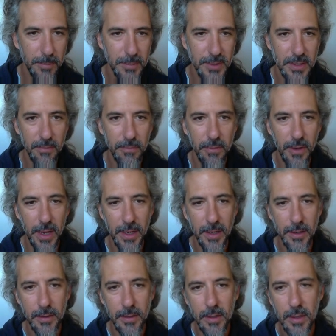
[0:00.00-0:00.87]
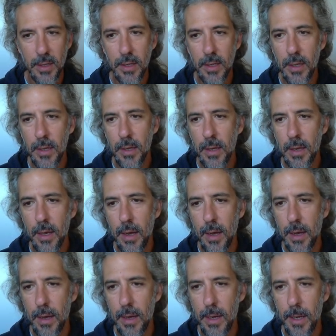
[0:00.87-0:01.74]
and find
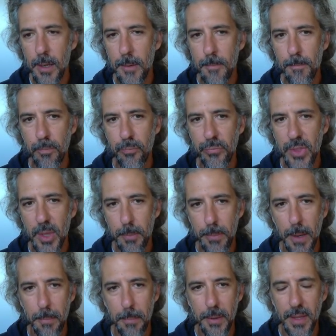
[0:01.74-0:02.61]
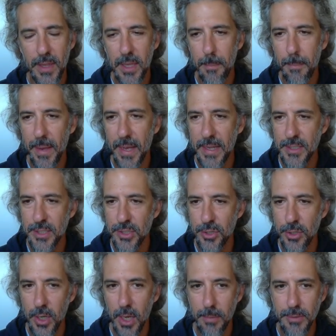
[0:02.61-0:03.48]
the property that matches
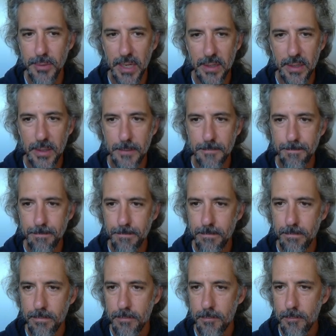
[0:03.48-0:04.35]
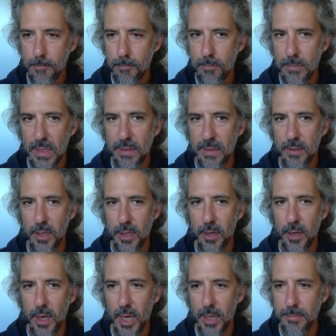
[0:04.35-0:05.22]
your object. So
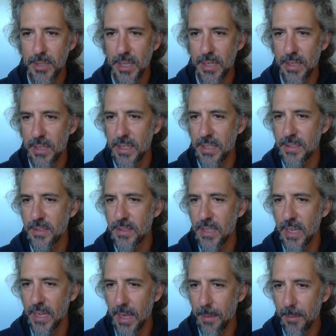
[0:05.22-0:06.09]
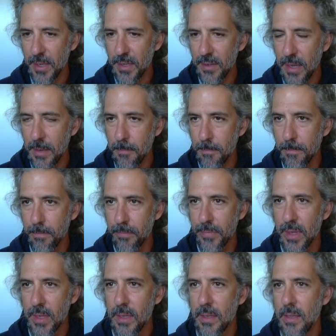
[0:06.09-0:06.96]
your object needs dynamic type.
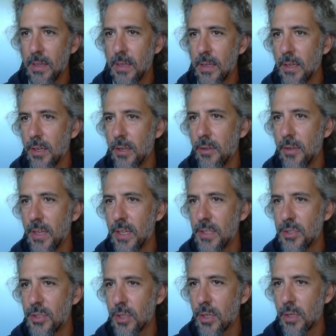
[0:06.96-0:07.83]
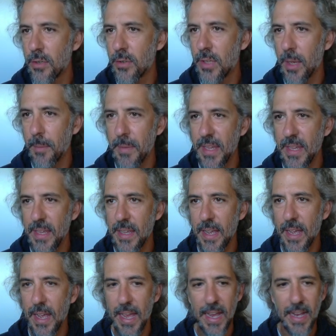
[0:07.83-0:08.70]
You need your dummy
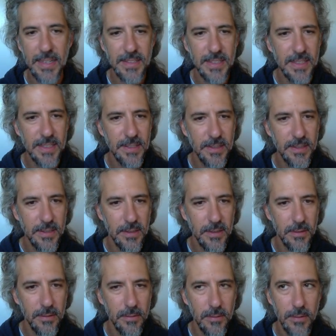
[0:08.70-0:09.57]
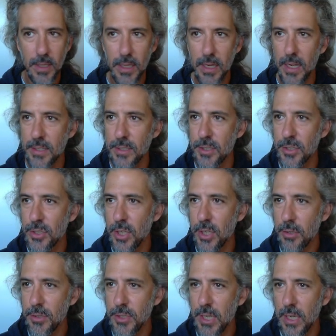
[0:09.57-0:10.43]
axes that I just
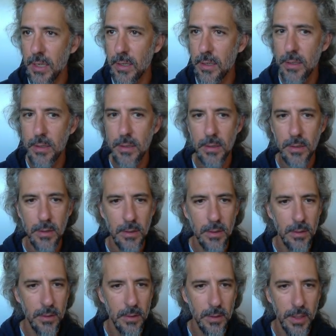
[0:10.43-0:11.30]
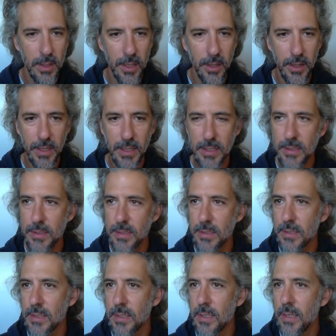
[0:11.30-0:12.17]
showed you. There it is.
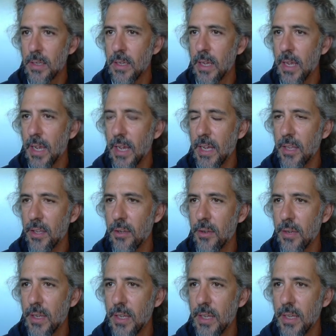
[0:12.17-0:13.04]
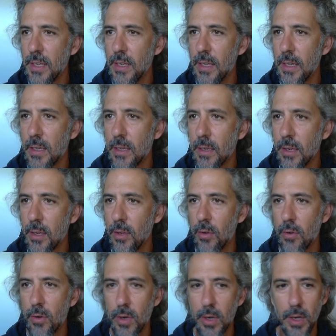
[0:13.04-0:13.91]
And you need
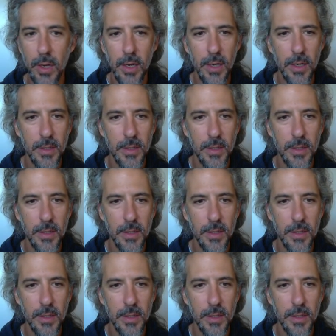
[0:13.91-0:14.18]
your